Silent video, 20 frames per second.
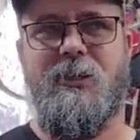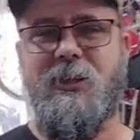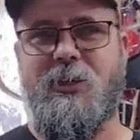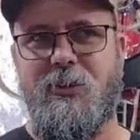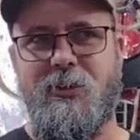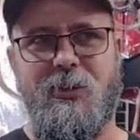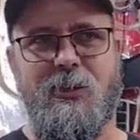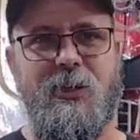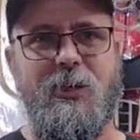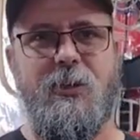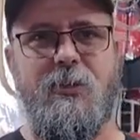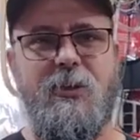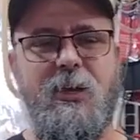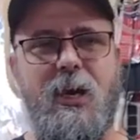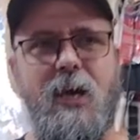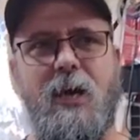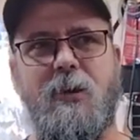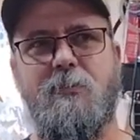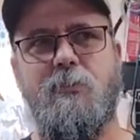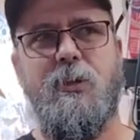anything like
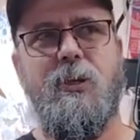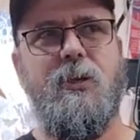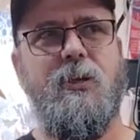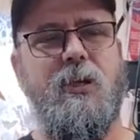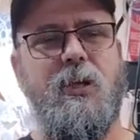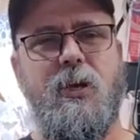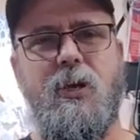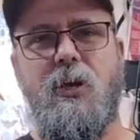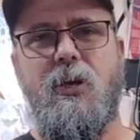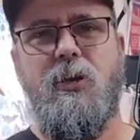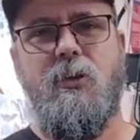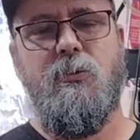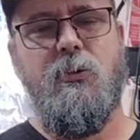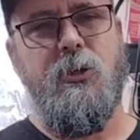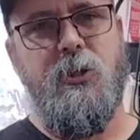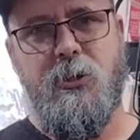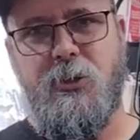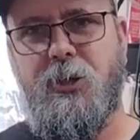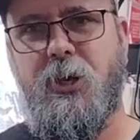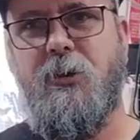that, but
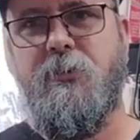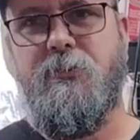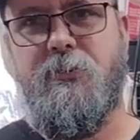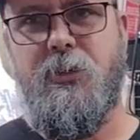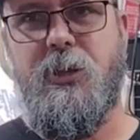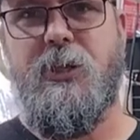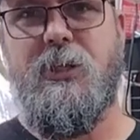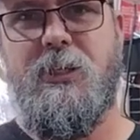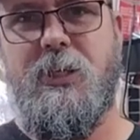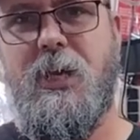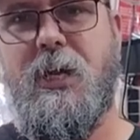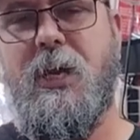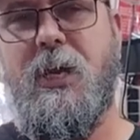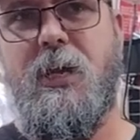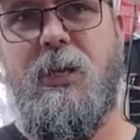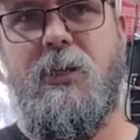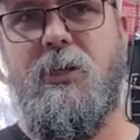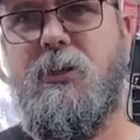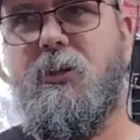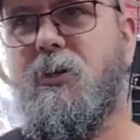when you're done for the
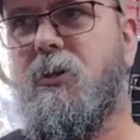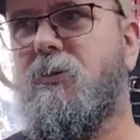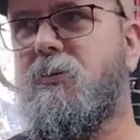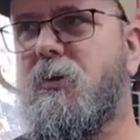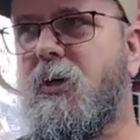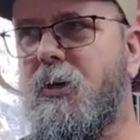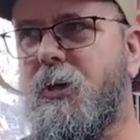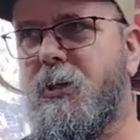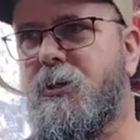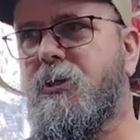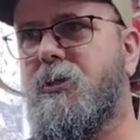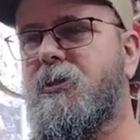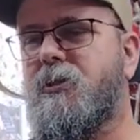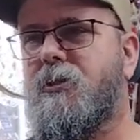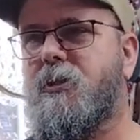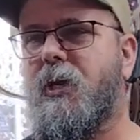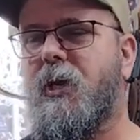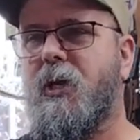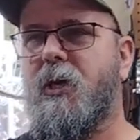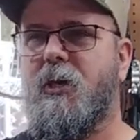day, you don't want to just
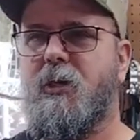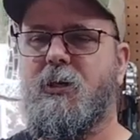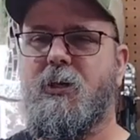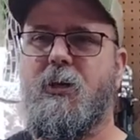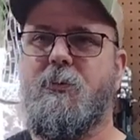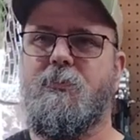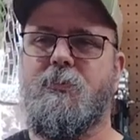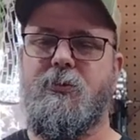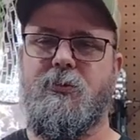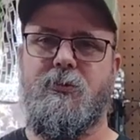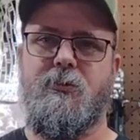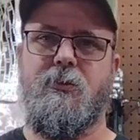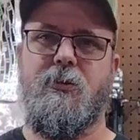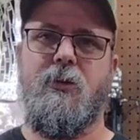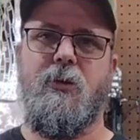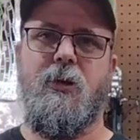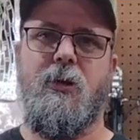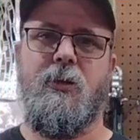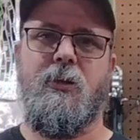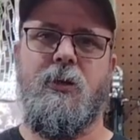hang it up
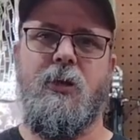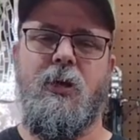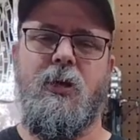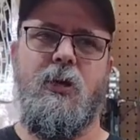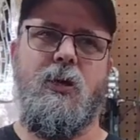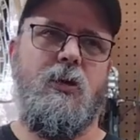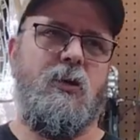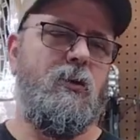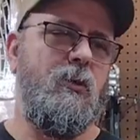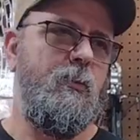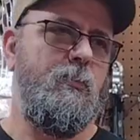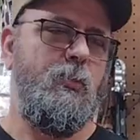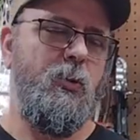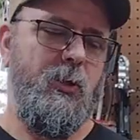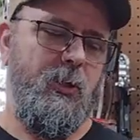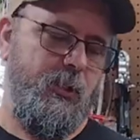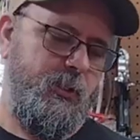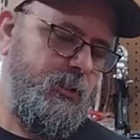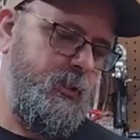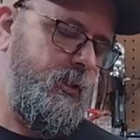strung or
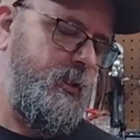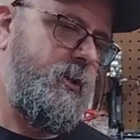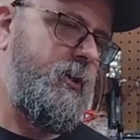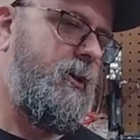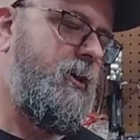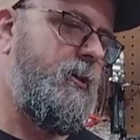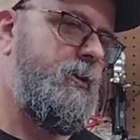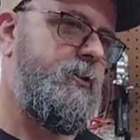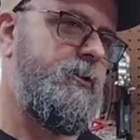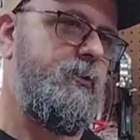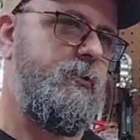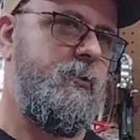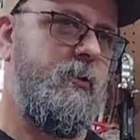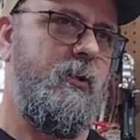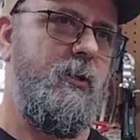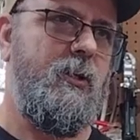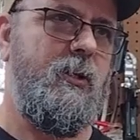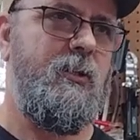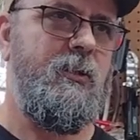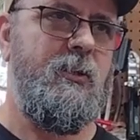put it in your car
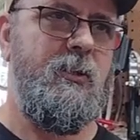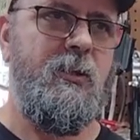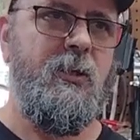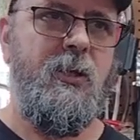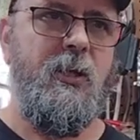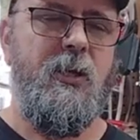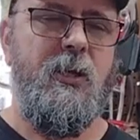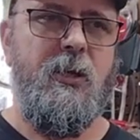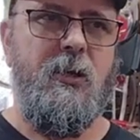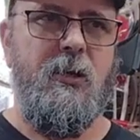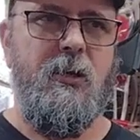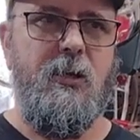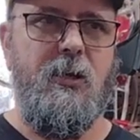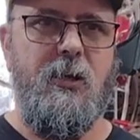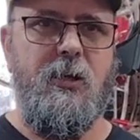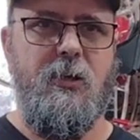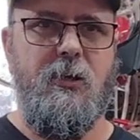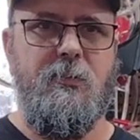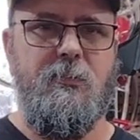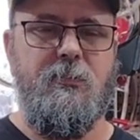strung.
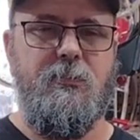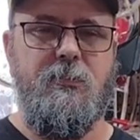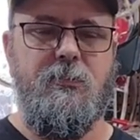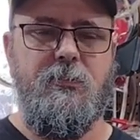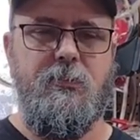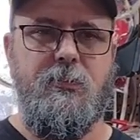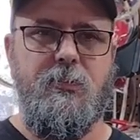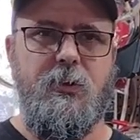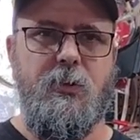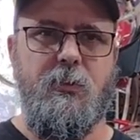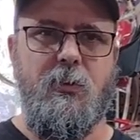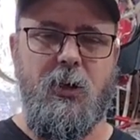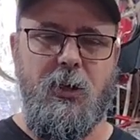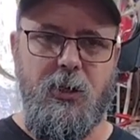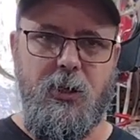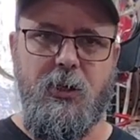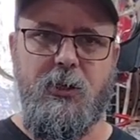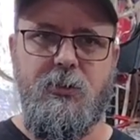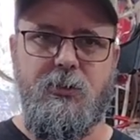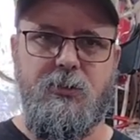You want
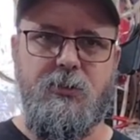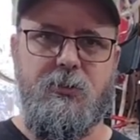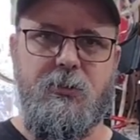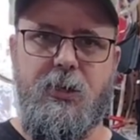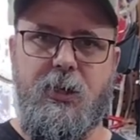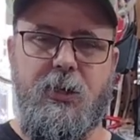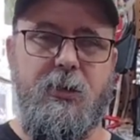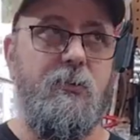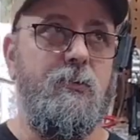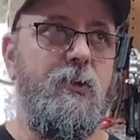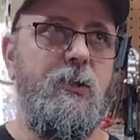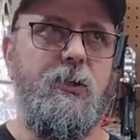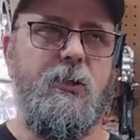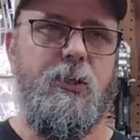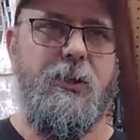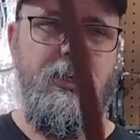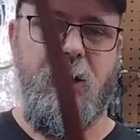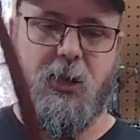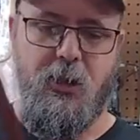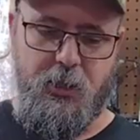to unstring it when you're
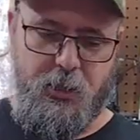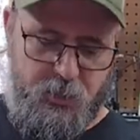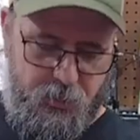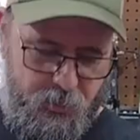done.